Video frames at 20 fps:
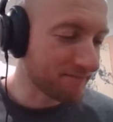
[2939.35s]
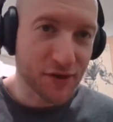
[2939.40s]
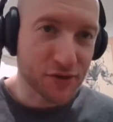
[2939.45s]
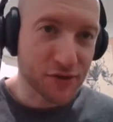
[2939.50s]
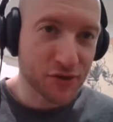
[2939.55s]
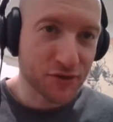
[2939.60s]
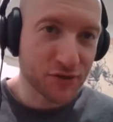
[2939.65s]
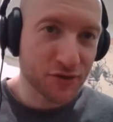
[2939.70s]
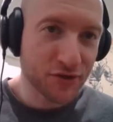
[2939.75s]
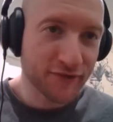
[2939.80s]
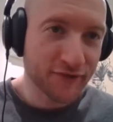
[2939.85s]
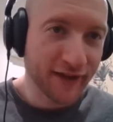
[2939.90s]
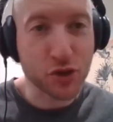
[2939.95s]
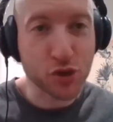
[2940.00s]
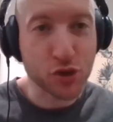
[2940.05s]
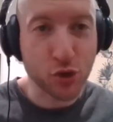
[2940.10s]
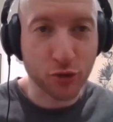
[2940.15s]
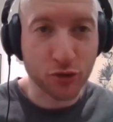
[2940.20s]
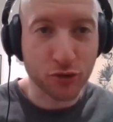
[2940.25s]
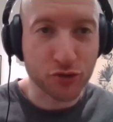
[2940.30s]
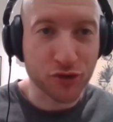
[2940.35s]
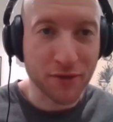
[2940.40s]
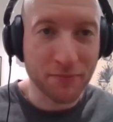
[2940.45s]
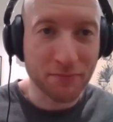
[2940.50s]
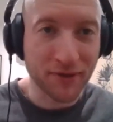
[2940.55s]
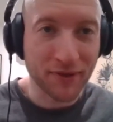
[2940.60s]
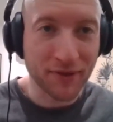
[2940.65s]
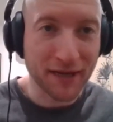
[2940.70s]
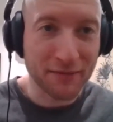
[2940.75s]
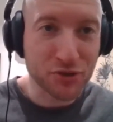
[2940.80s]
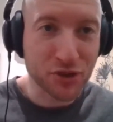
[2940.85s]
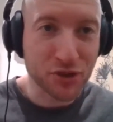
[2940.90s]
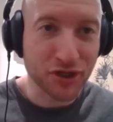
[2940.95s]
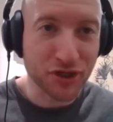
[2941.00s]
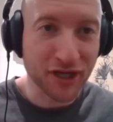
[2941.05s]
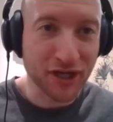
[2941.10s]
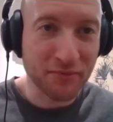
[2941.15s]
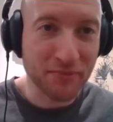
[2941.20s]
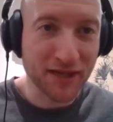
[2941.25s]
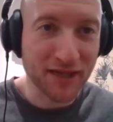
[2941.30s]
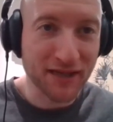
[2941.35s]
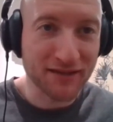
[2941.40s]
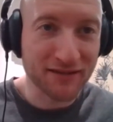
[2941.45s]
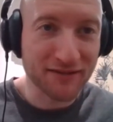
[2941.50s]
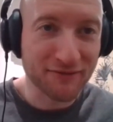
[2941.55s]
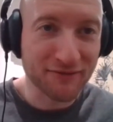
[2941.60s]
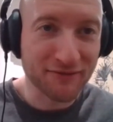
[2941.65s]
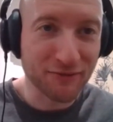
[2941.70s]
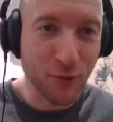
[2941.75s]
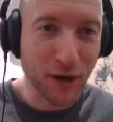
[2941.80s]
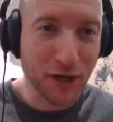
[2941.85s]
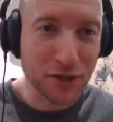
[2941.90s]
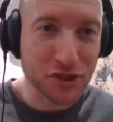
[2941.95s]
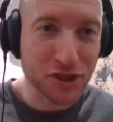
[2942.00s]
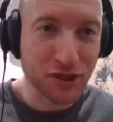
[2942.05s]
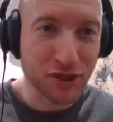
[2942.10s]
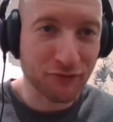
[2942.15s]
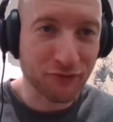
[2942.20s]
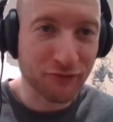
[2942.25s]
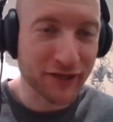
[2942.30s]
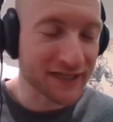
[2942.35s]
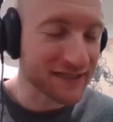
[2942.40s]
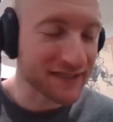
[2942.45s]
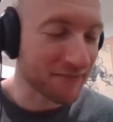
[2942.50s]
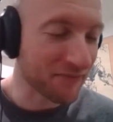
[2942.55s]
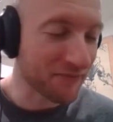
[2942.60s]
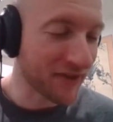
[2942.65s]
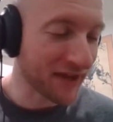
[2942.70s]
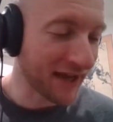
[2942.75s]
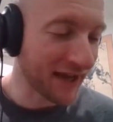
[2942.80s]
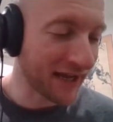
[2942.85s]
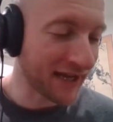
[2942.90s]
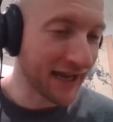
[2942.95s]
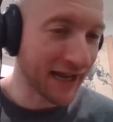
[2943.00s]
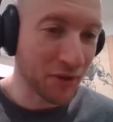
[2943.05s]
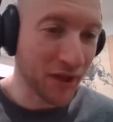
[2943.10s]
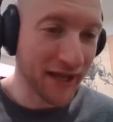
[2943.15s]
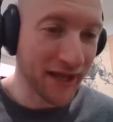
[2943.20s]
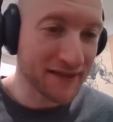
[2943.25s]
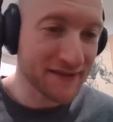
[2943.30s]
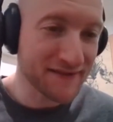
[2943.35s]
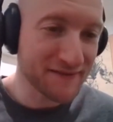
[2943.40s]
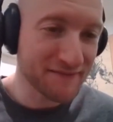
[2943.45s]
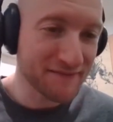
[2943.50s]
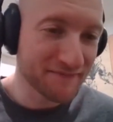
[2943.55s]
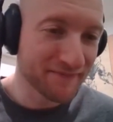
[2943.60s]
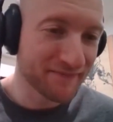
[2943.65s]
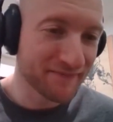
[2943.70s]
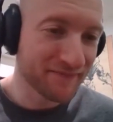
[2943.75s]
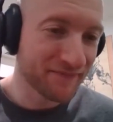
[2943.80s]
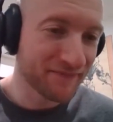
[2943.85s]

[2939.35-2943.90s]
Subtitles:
Zongjun, you've got a shorter trip, but I'm sure you're going to be watching or reading something. Any plans?